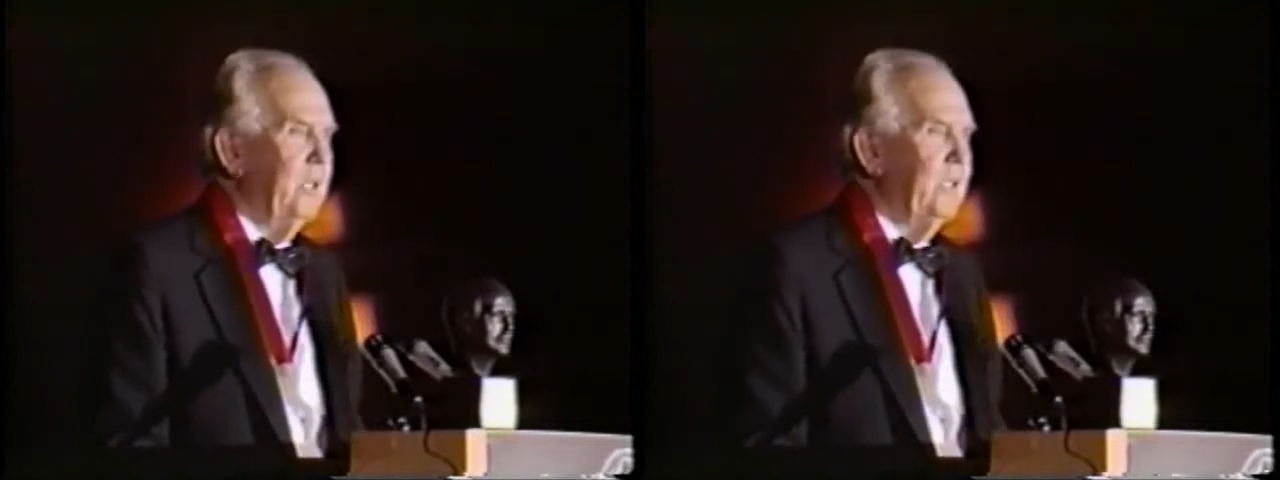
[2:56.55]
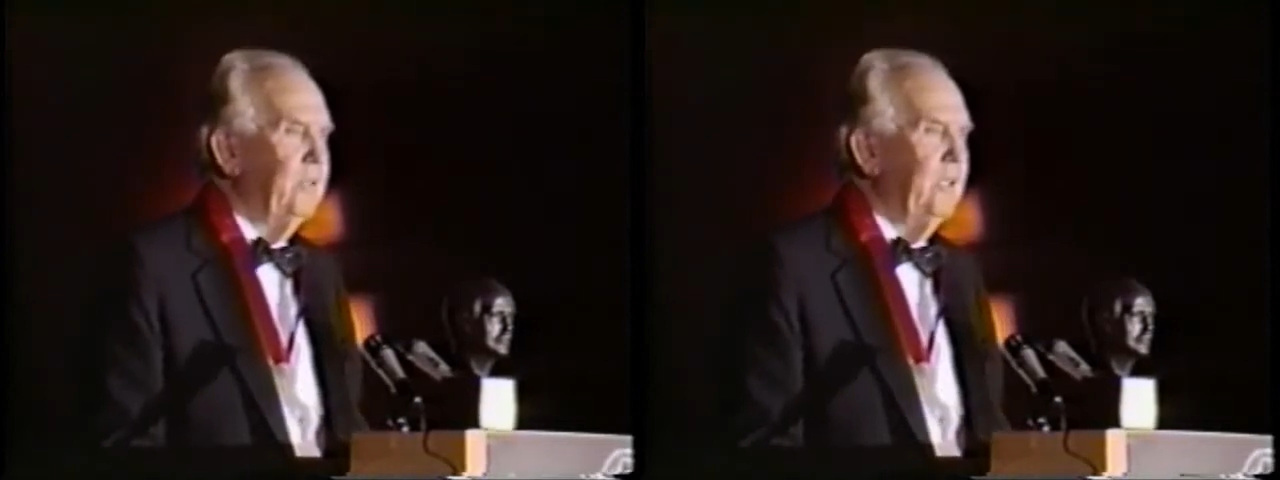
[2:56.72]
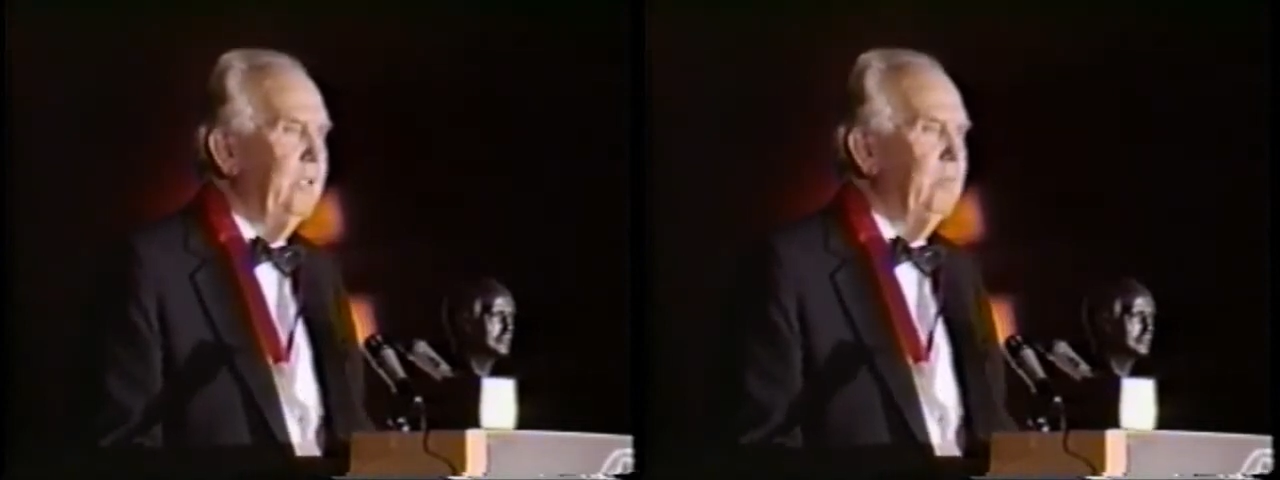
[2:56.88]

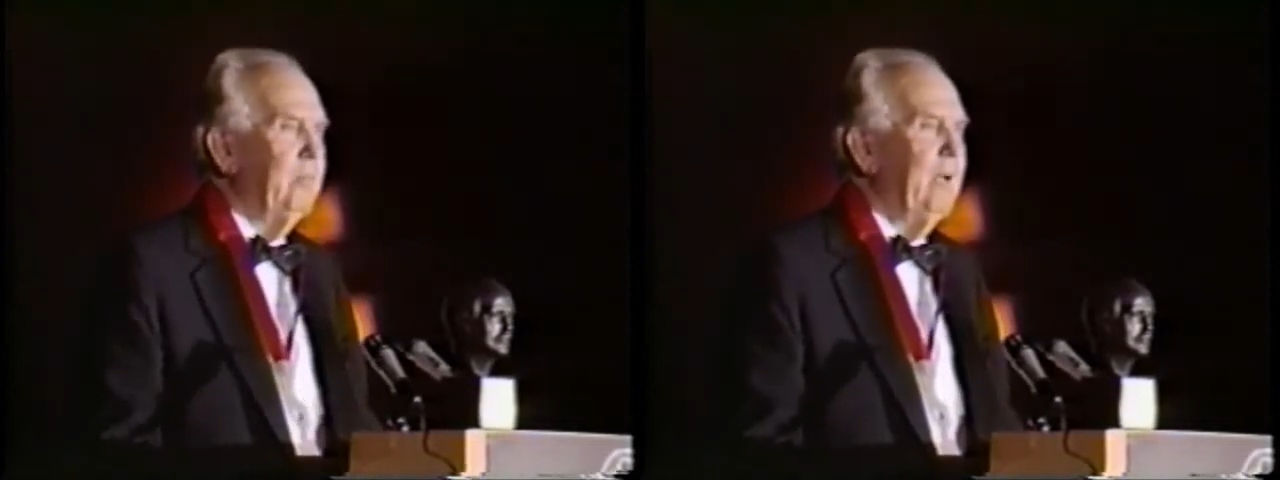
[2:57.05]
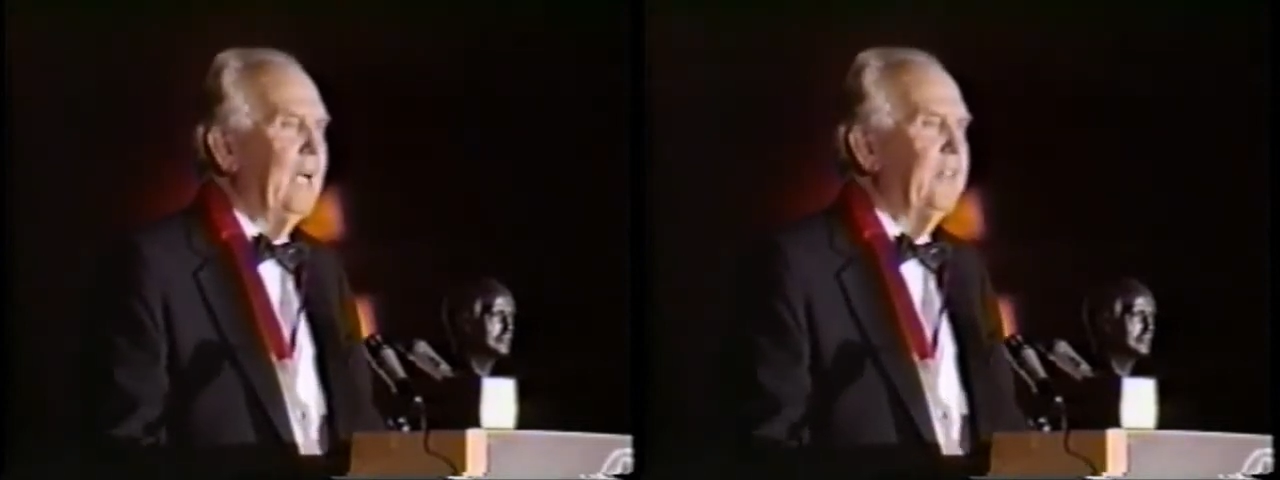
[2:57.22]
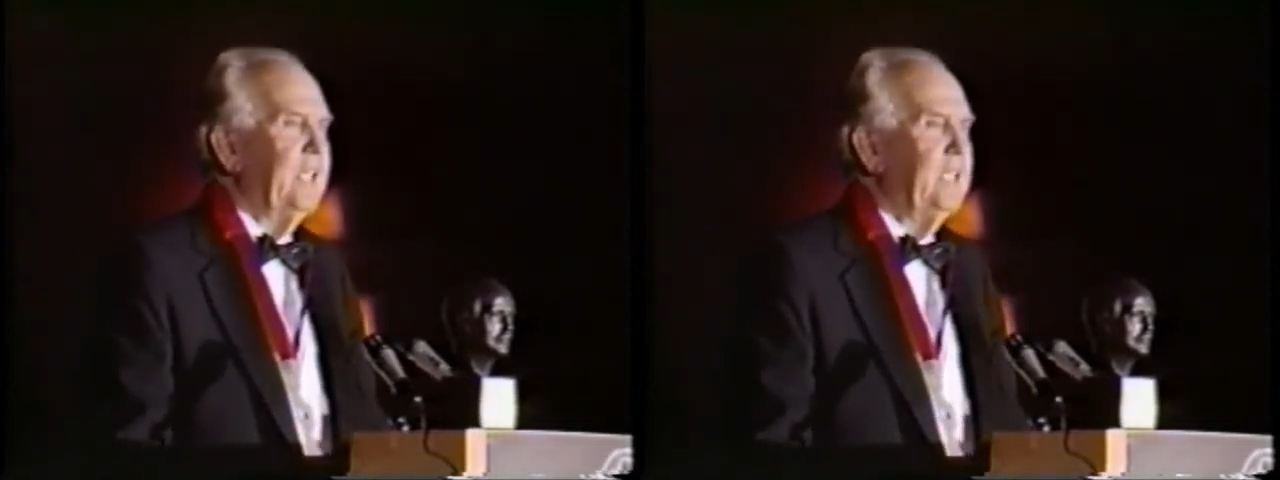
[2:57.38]
we'd dream
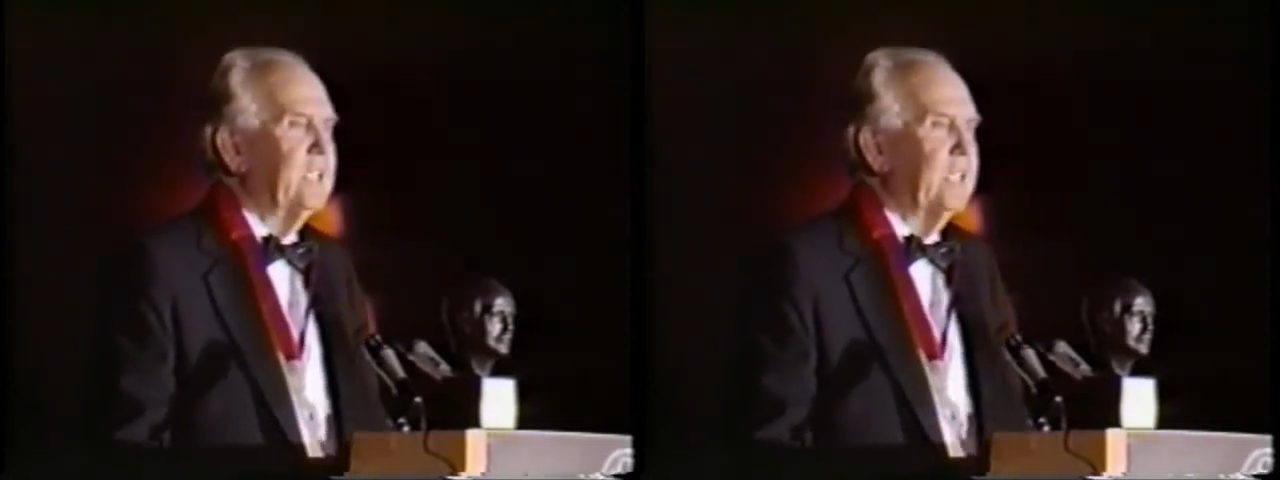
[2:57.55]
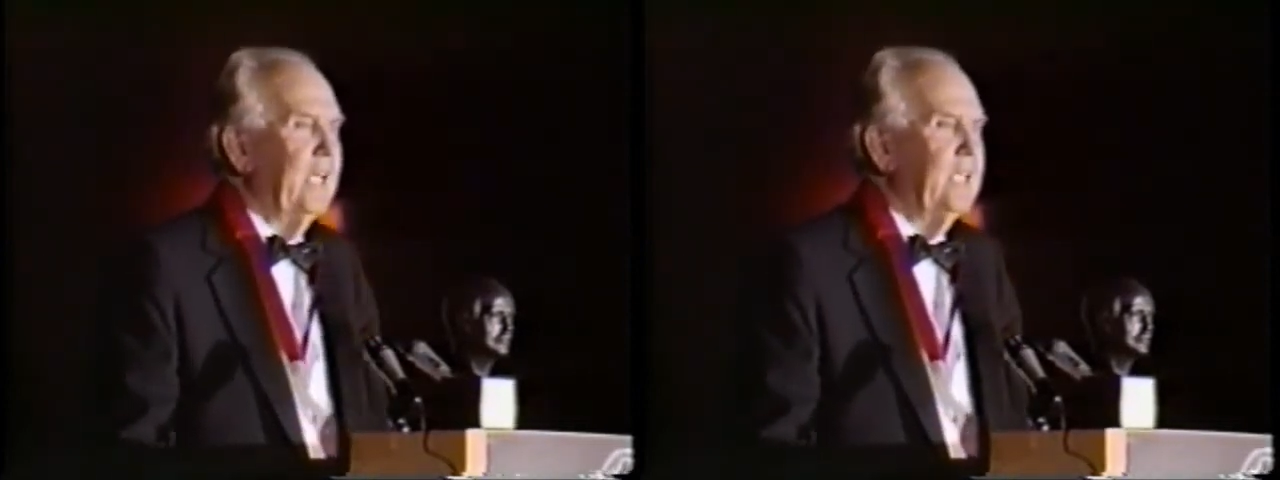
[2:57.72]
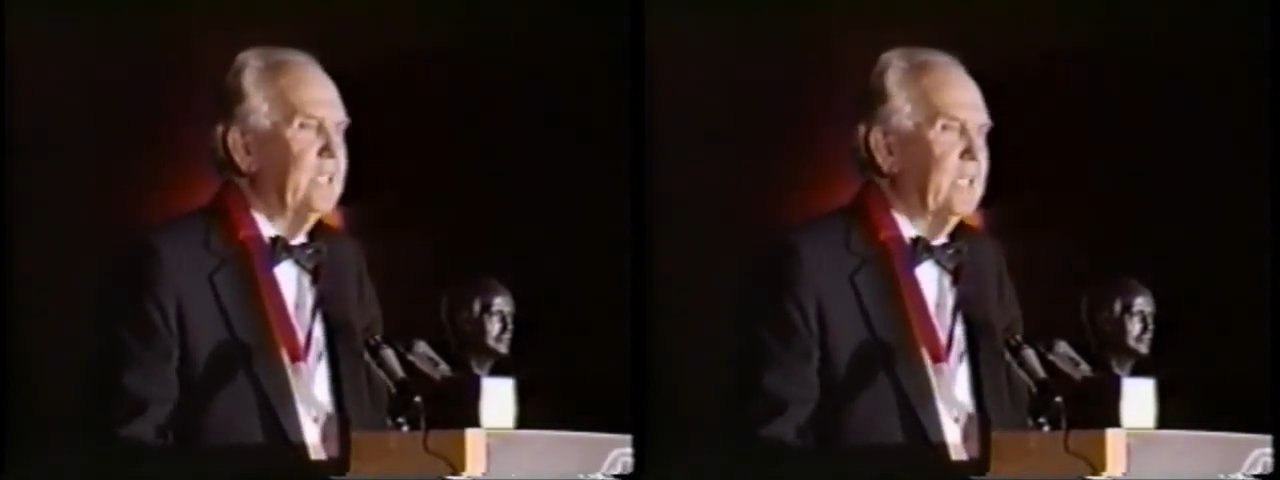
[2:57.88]
about these
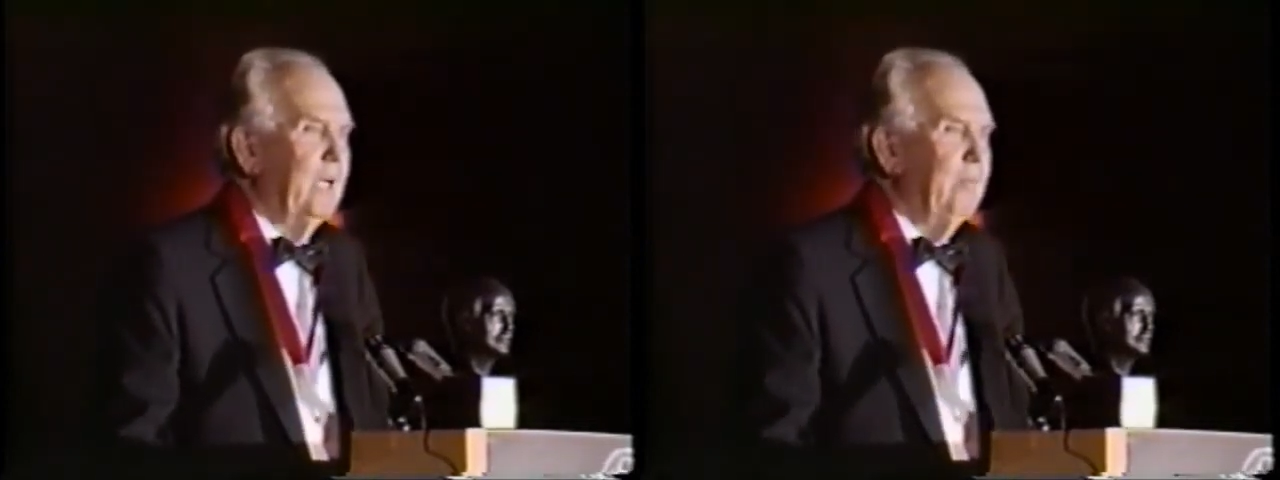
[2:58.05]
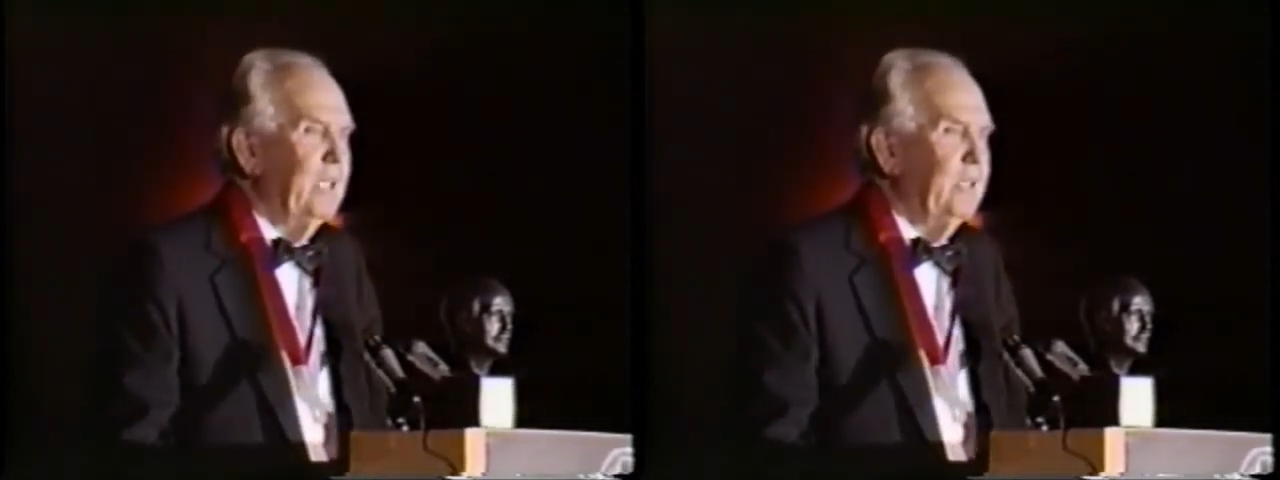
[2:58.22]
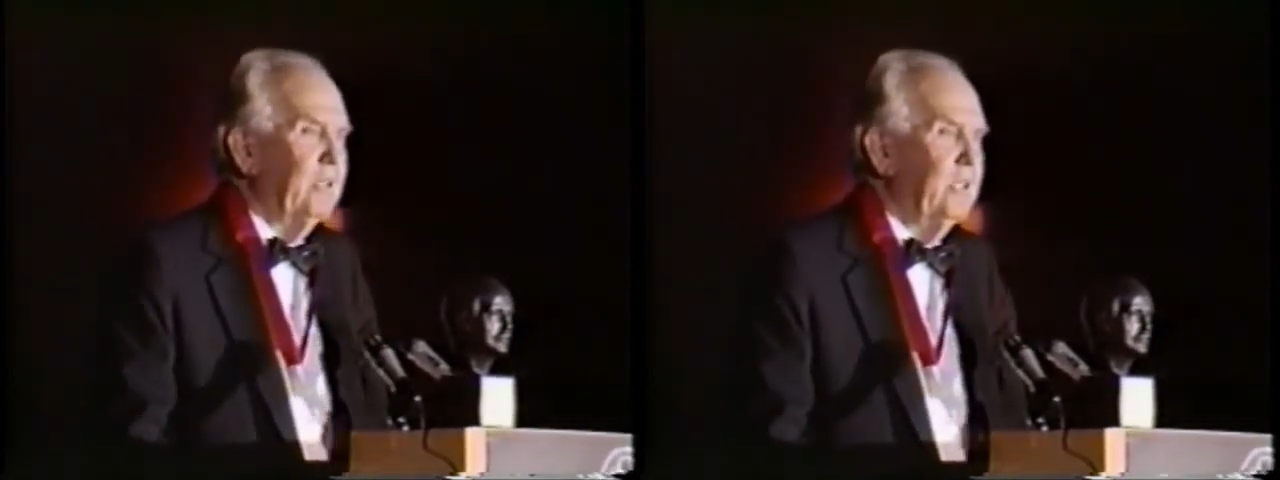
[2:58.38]
things
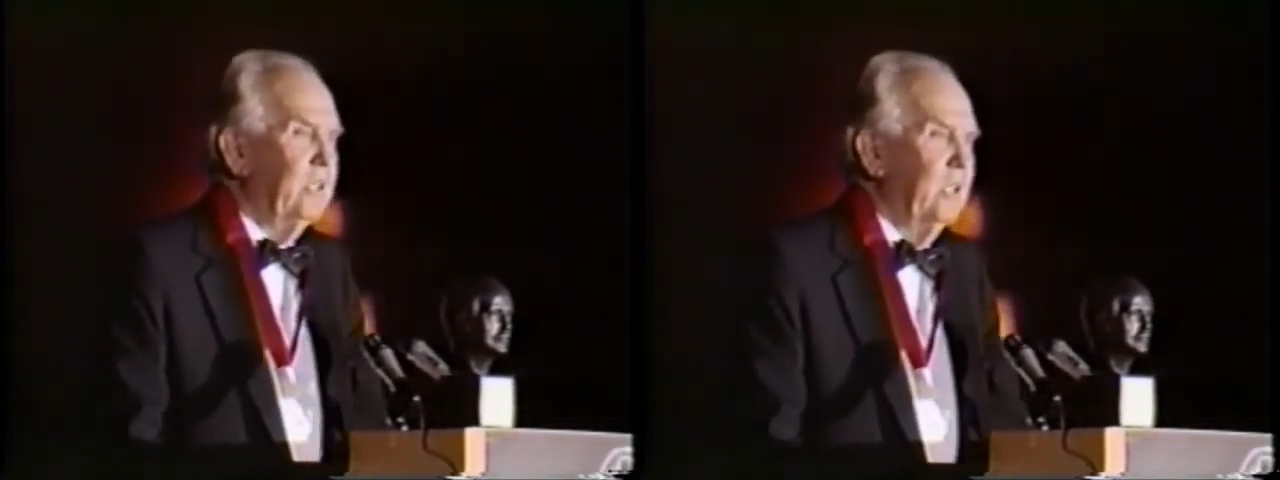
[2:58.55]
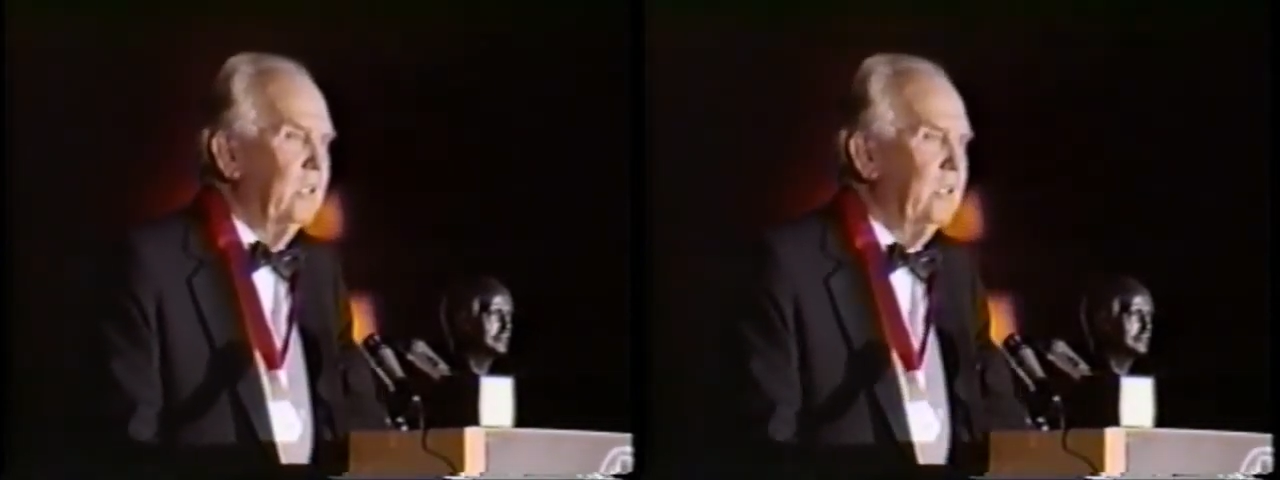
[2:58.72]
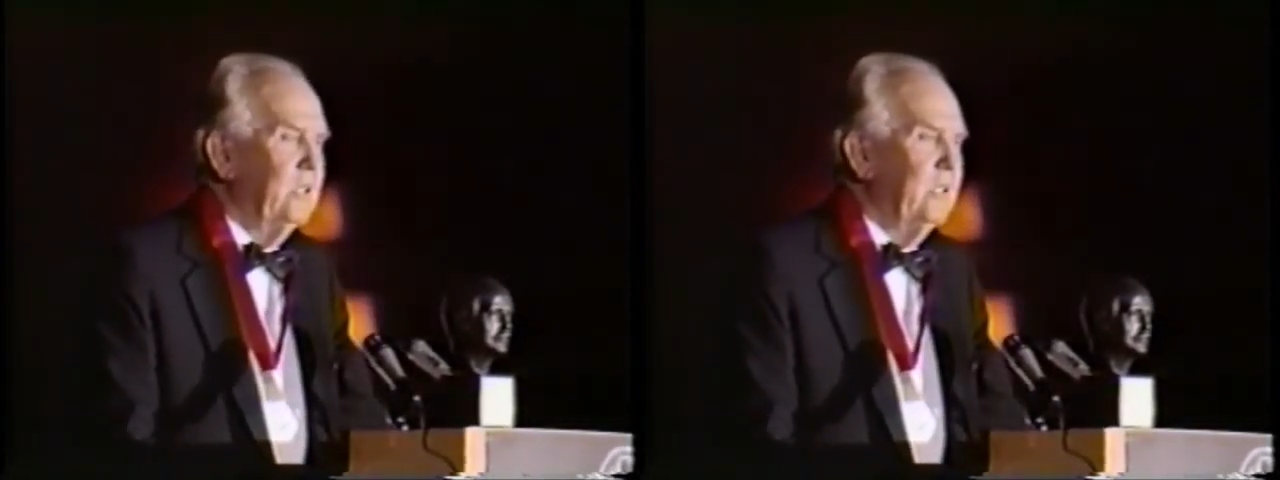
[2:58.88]
coming true.